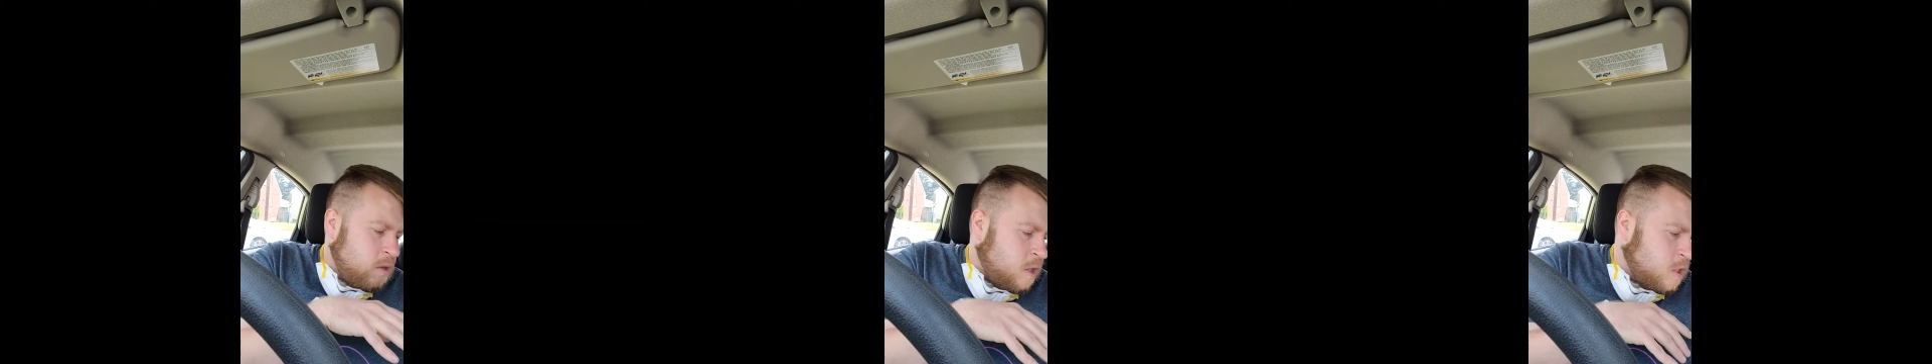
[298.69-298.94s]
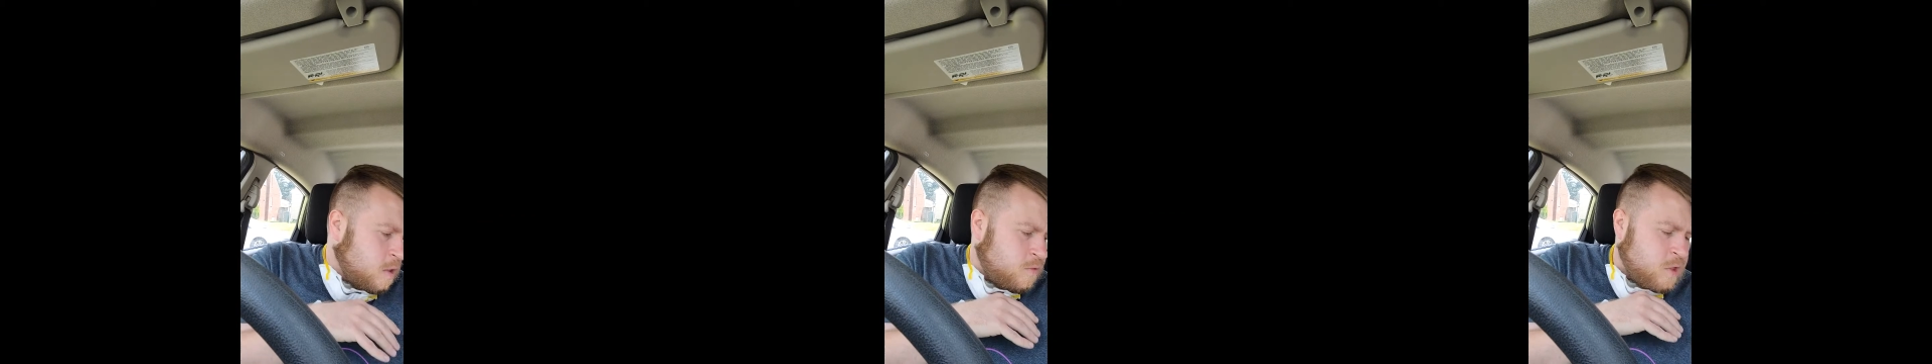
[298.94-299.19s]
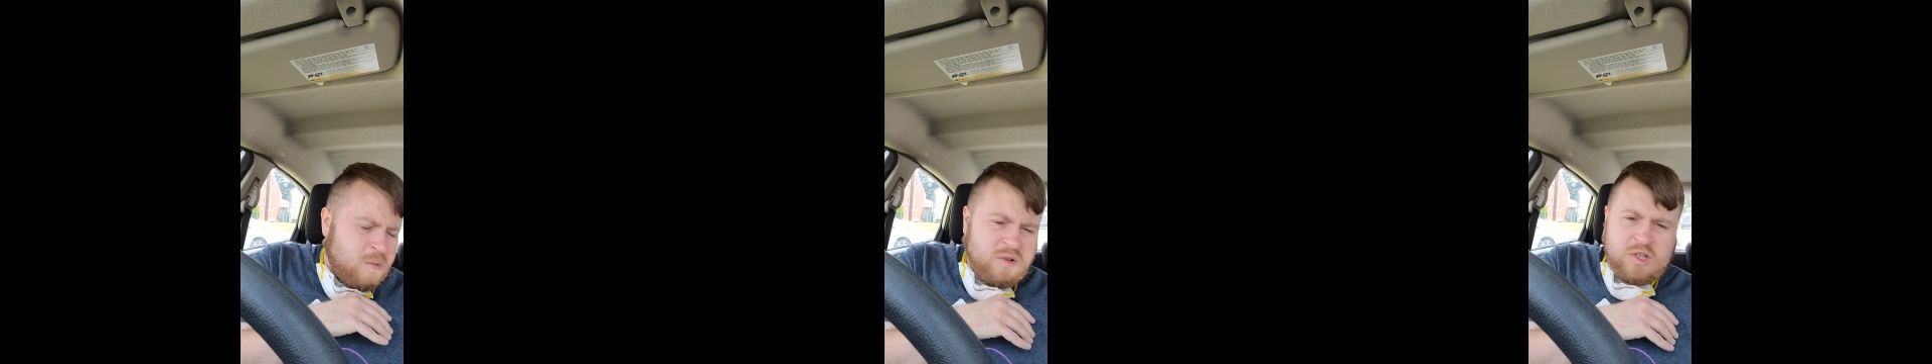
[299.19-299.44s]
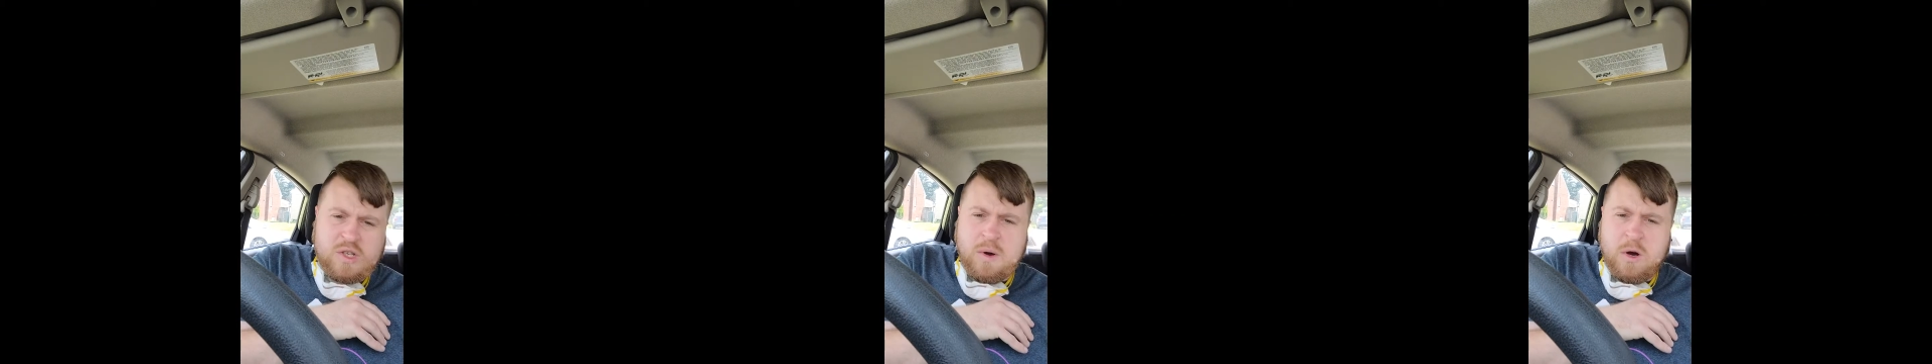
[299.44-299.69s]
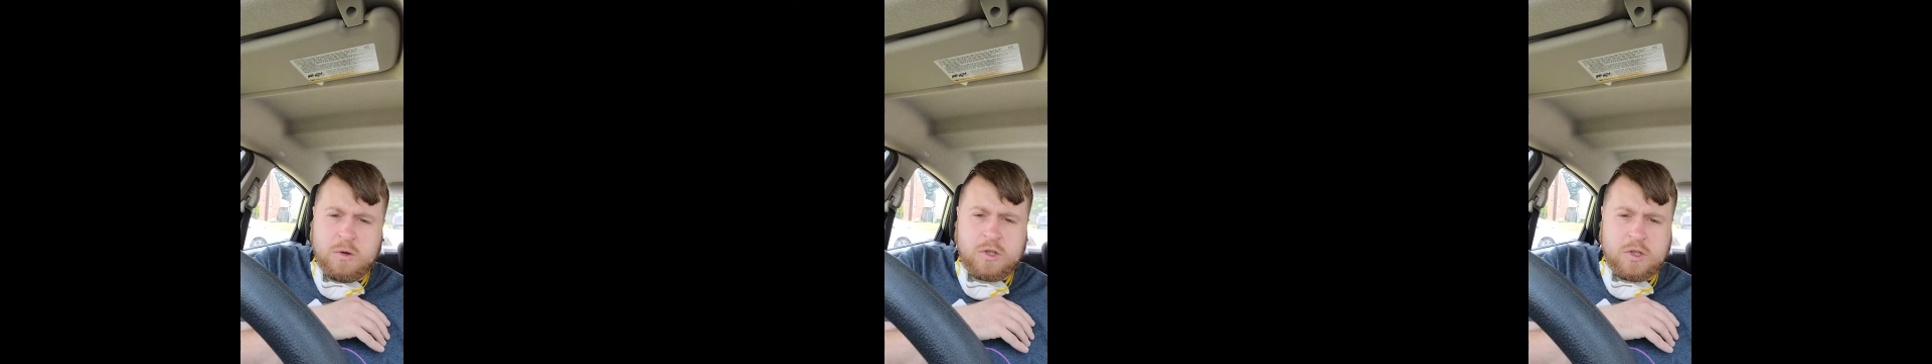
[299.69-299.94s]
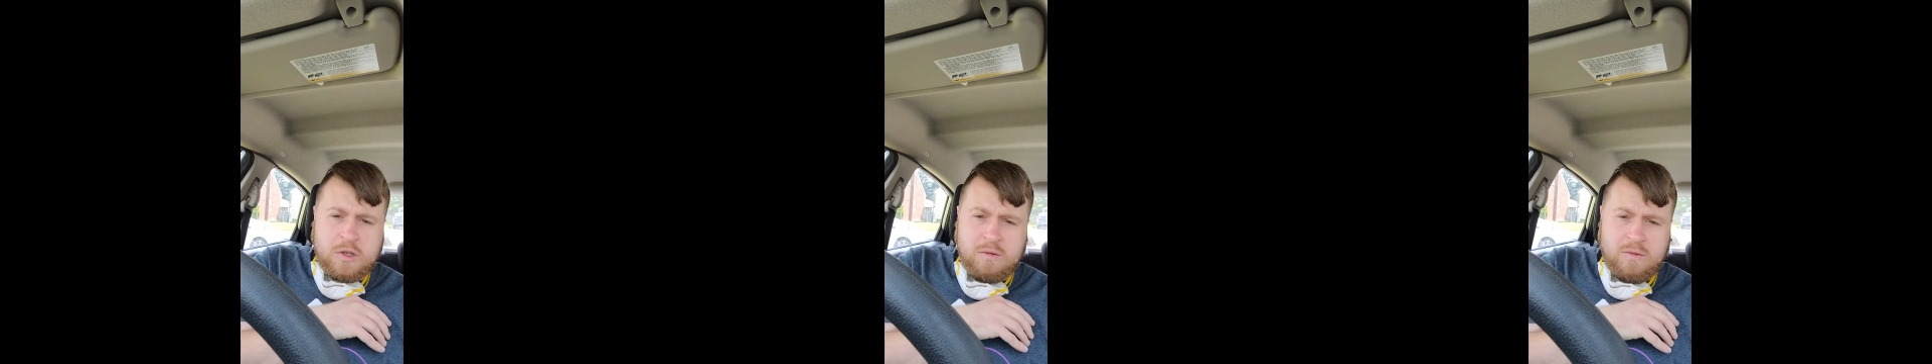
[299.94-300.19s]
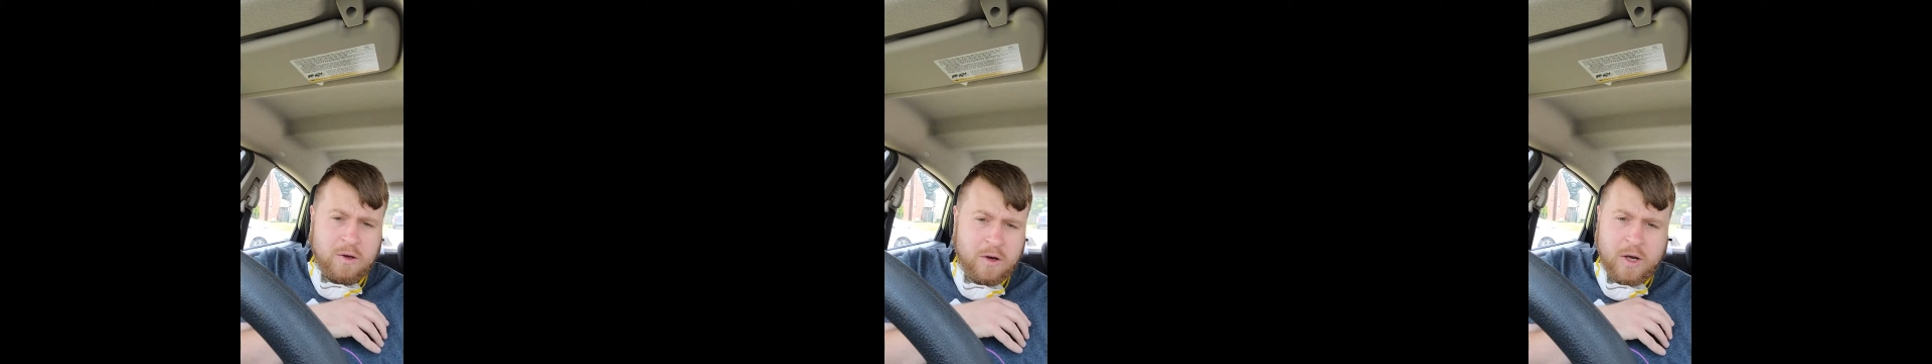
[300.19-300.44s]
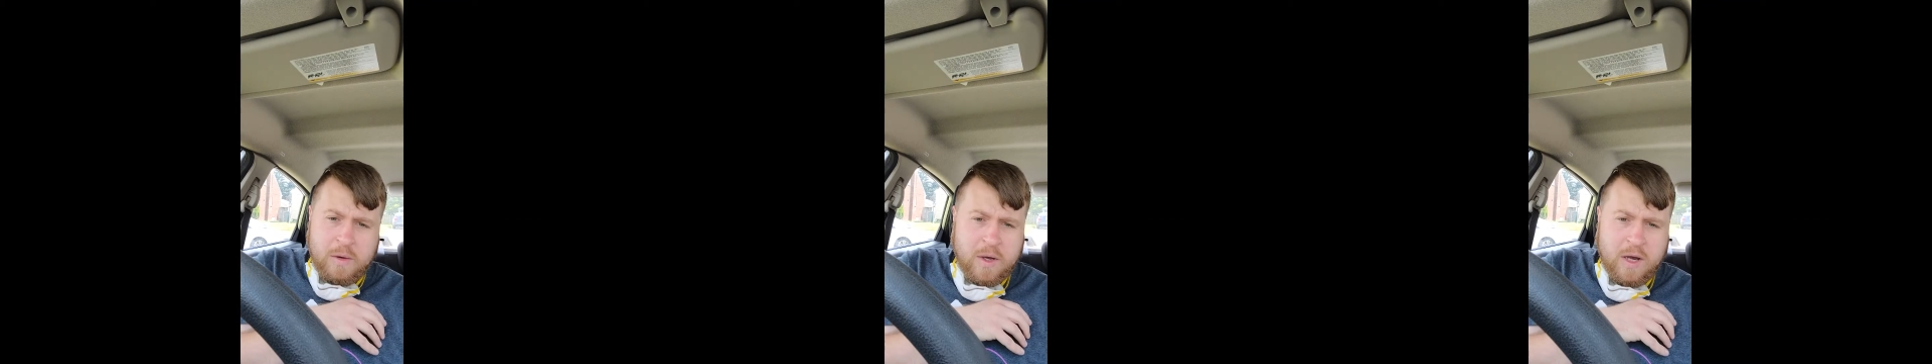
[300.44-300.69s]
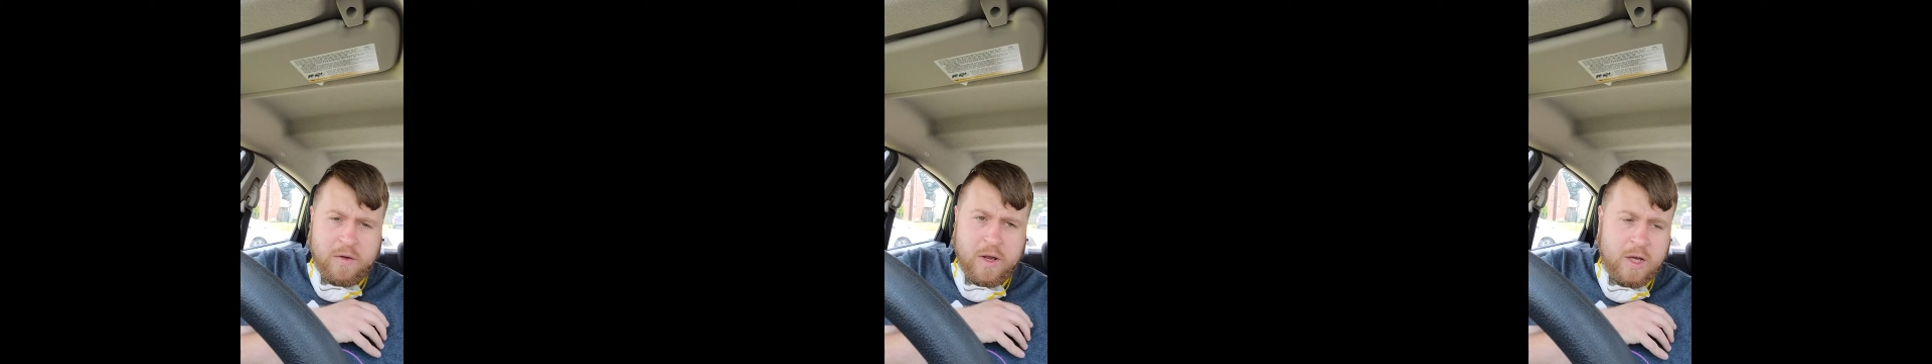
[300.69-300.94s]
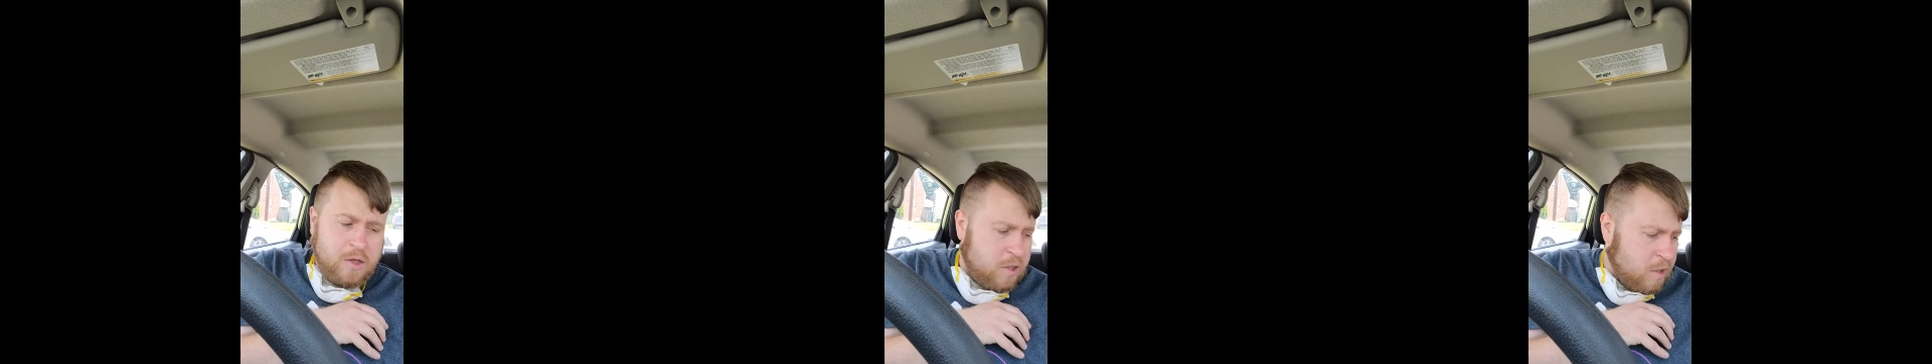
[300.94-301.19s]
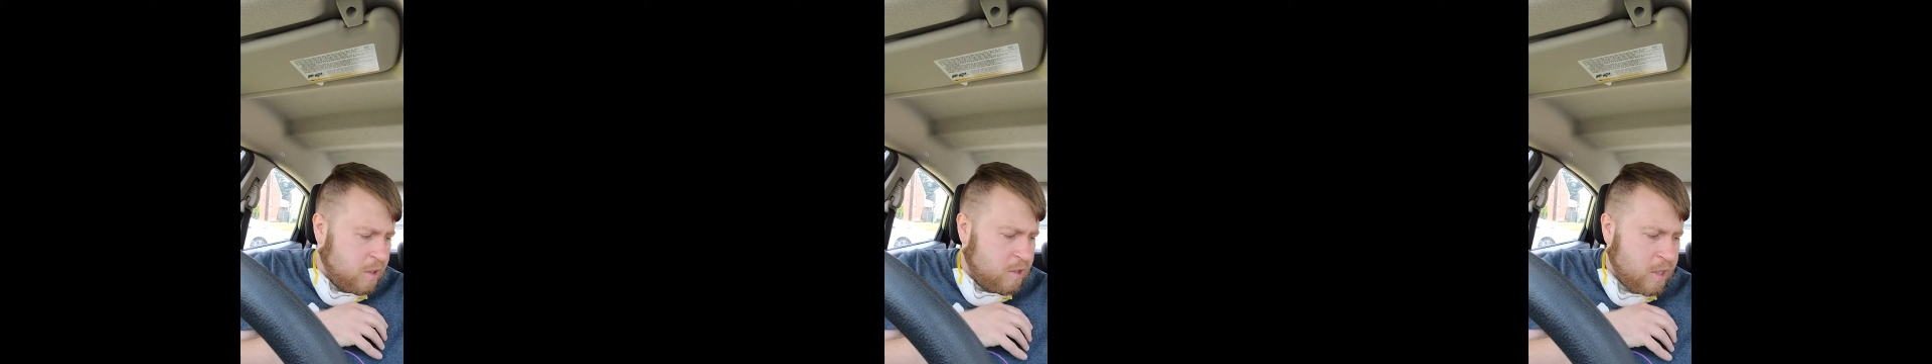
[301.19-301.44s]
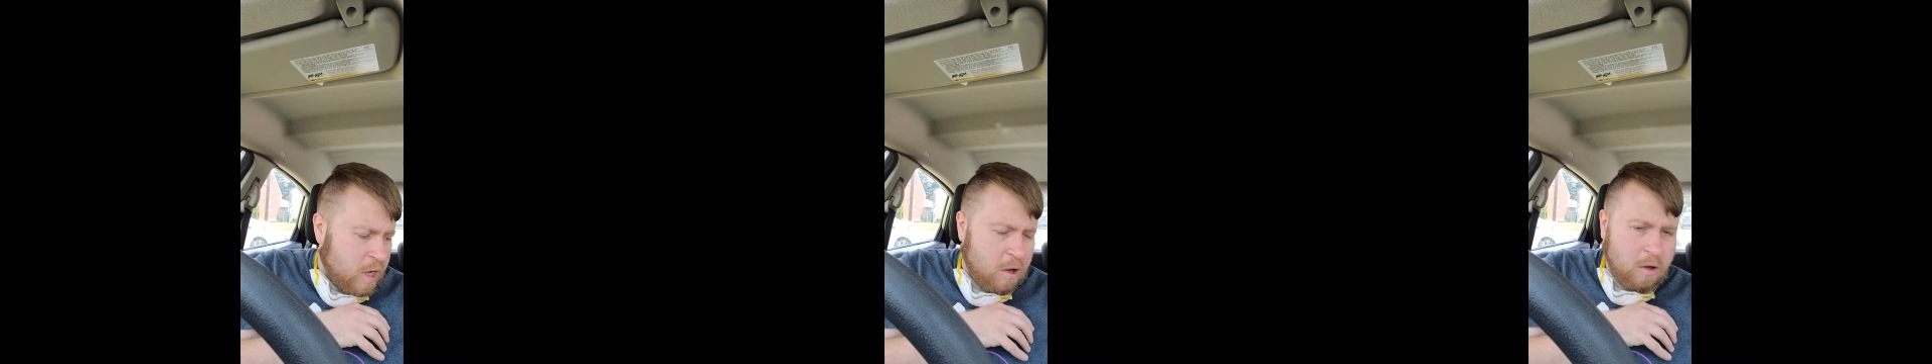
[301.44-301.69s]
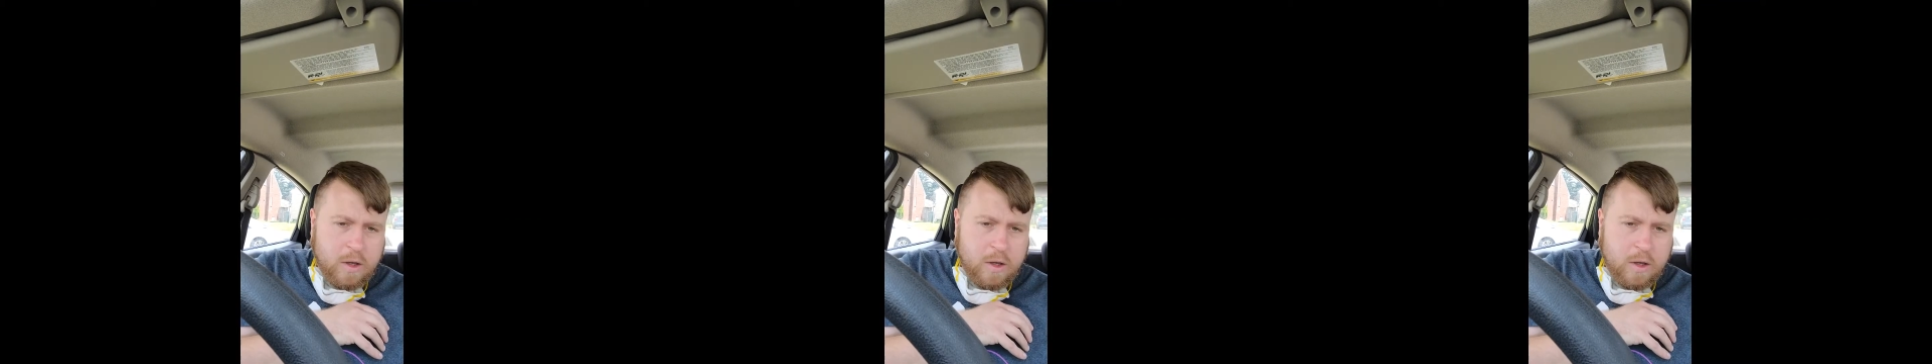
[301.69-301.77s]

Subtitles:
Because if someone smokes, you're going to be able to instantly tell.